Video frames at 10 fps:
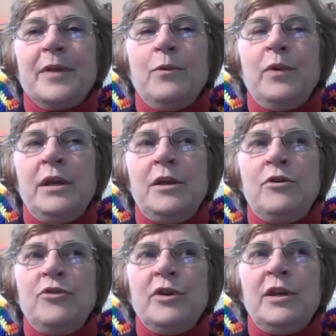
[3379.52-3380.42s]
We
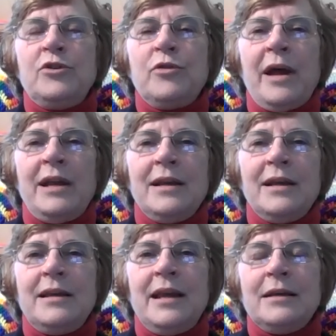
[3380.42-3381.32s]
usually try to
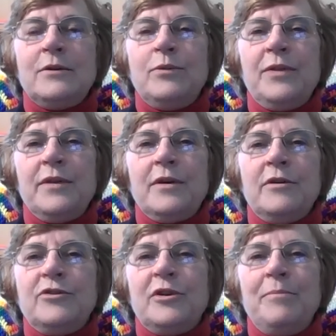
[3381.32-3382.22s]
connect with the
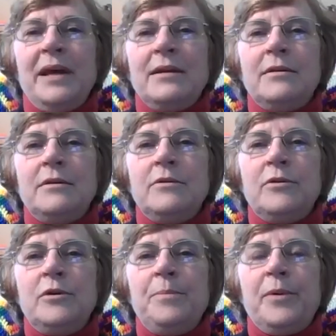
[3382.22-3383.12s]
Christian medical
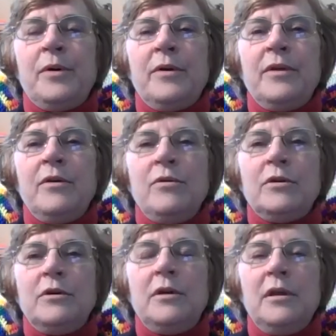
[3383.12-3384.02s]
group or the
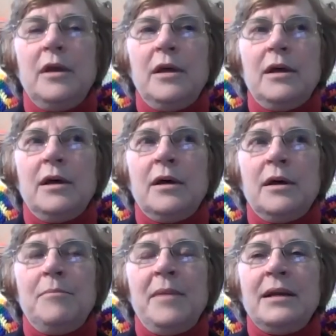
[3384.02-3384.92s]
local
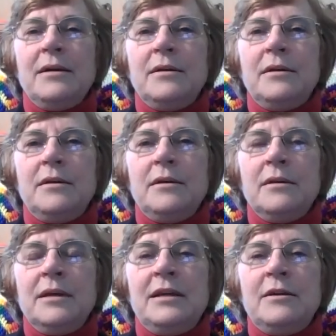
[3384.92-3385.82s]
medical
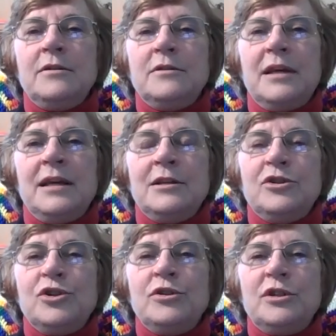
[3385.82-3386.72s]
leaders and
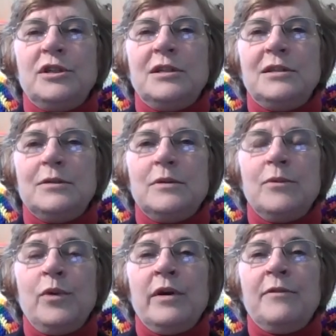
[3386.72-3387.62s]
churches
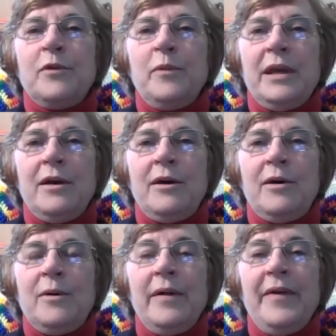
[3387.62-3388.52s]
wherever we
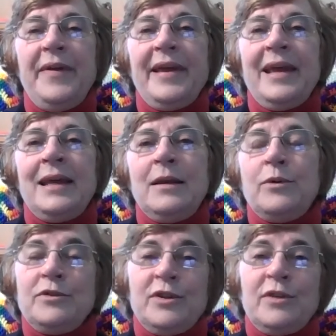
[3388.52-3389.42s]
go. And
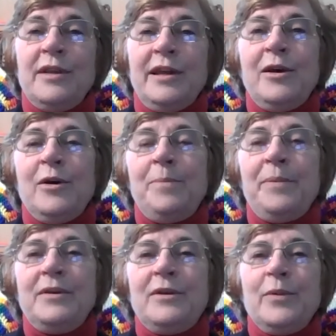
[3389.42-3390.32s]
we're certainly
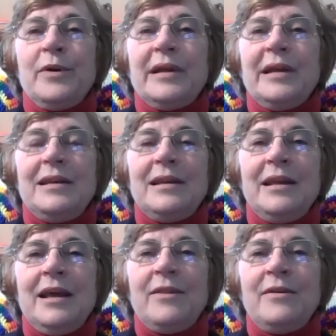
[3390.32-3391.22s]
open to working
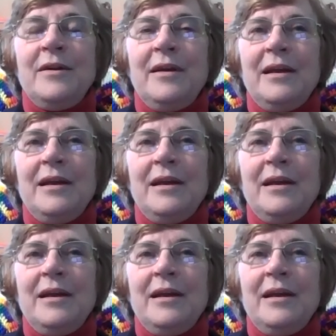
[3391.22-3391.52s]
together.